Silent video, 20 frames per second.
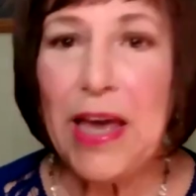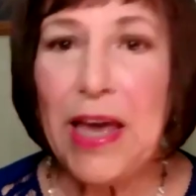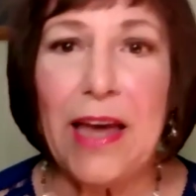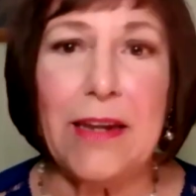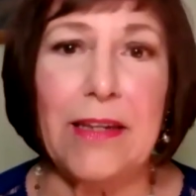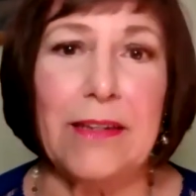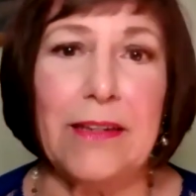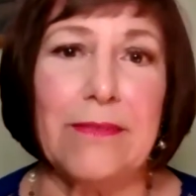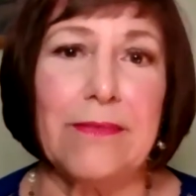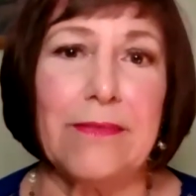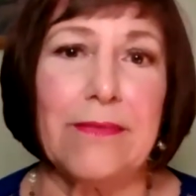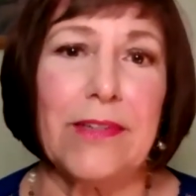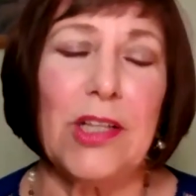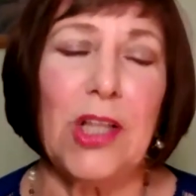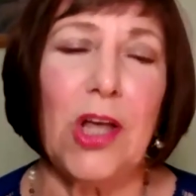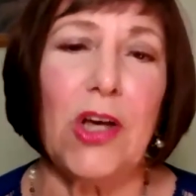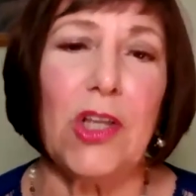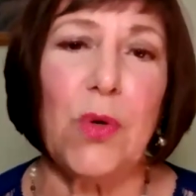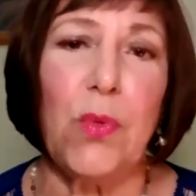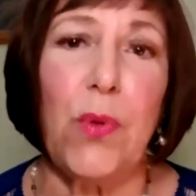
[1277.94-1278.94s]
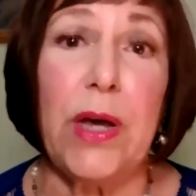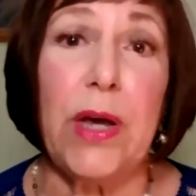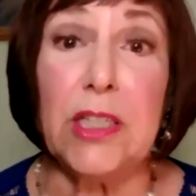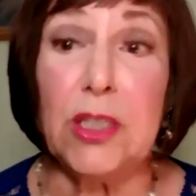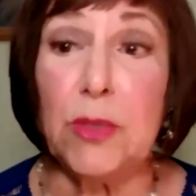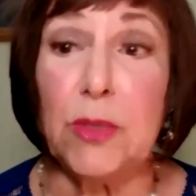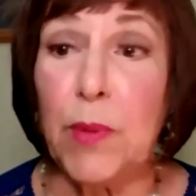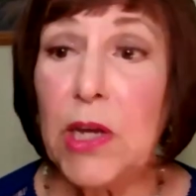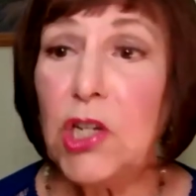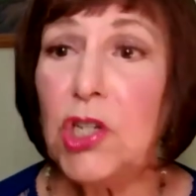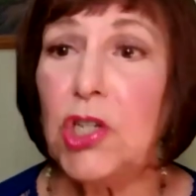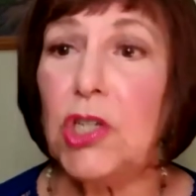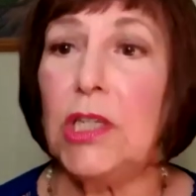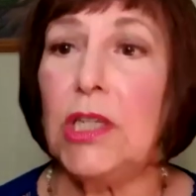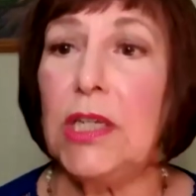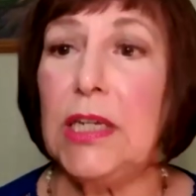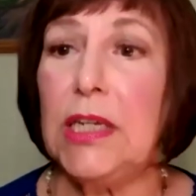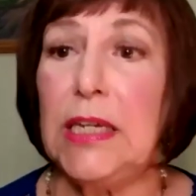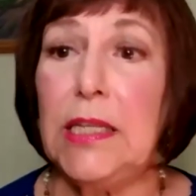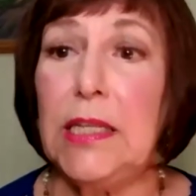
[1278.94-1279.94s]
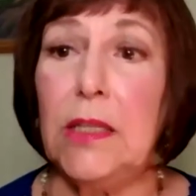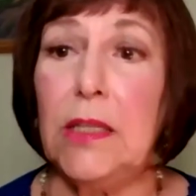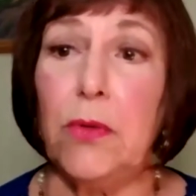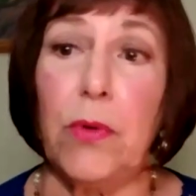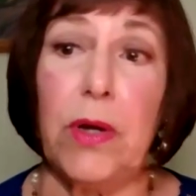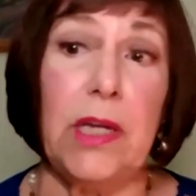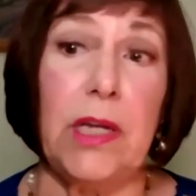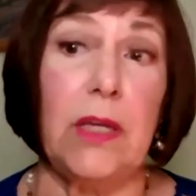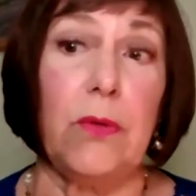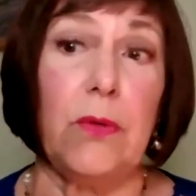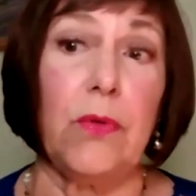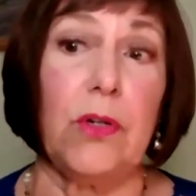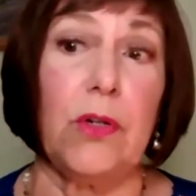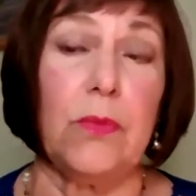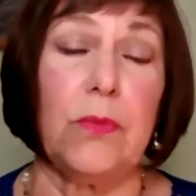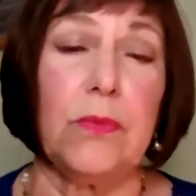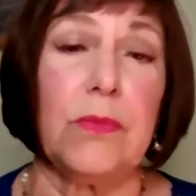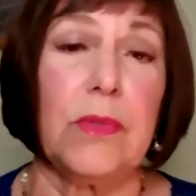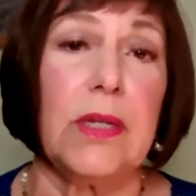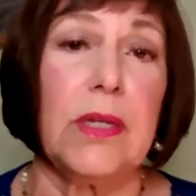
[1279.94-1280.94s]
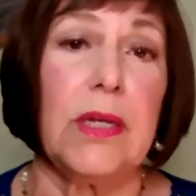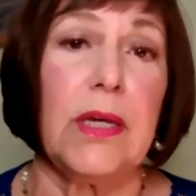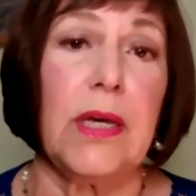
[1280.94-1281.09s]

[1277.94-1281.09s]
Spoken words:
companion along the way, especially in the Reiki room.